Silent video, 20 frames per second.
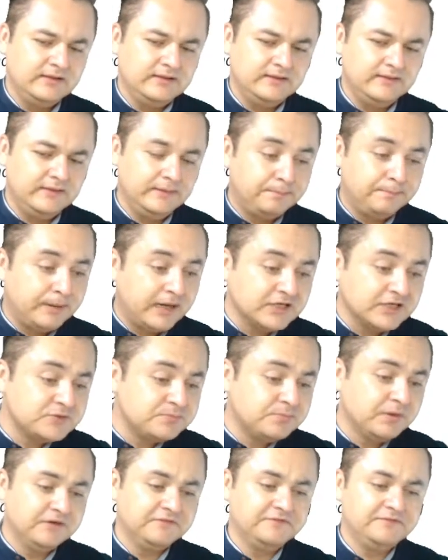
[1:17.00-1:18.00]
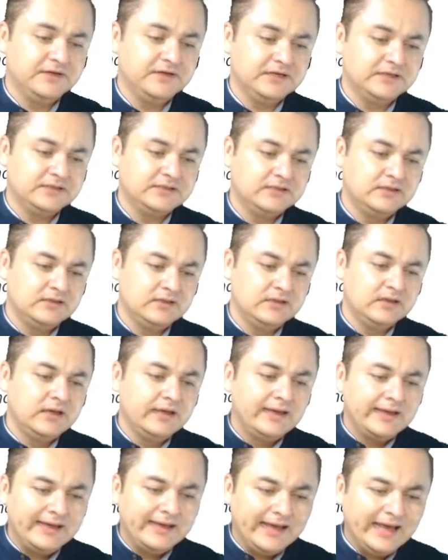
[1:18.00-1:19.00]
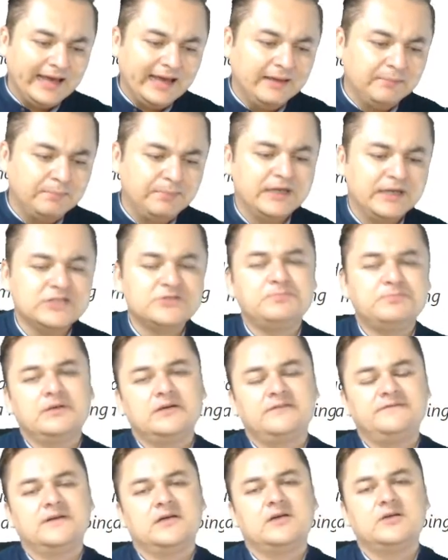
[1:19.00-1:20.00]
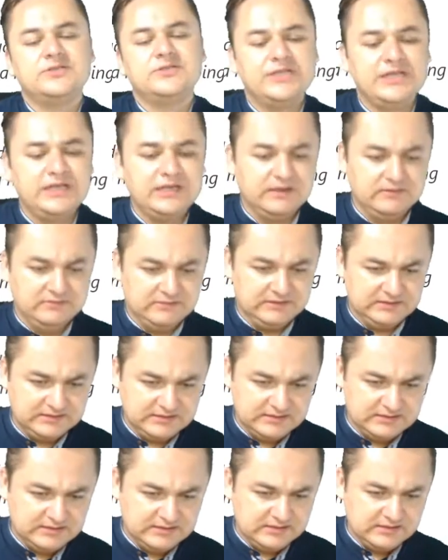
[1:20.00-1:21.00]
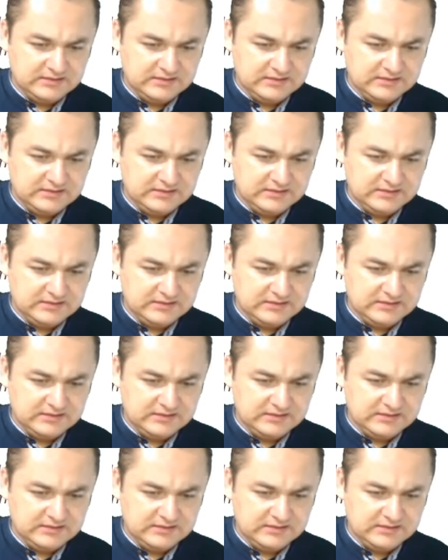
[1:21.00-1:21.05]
the past perfect, and past perfect continuous.